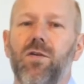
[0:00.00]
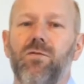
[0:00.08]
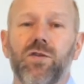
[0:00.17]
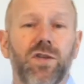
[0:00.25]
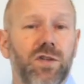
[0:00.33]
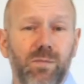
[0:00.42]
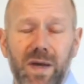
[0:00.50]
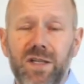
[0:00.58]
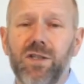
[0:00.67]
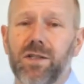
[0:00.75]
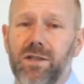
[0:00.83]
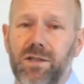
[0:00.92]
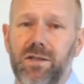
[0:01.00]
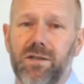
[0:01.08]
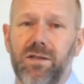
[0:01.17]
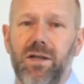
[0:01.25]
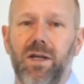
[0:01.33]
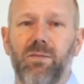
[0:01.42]
For suspensions,
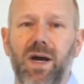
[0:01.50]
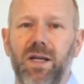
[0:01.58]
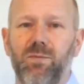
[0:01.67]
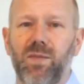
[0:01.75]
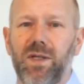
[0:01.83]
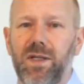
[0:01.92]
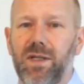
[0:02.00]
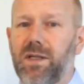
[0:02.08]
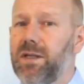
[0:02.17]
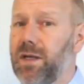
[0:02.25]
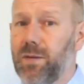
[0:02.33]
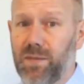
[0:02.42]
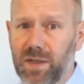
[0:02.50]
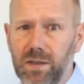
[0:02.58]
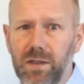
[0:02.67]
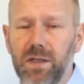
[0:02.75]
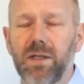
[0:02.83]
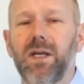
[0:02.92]
it might be
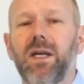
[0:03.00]
milk.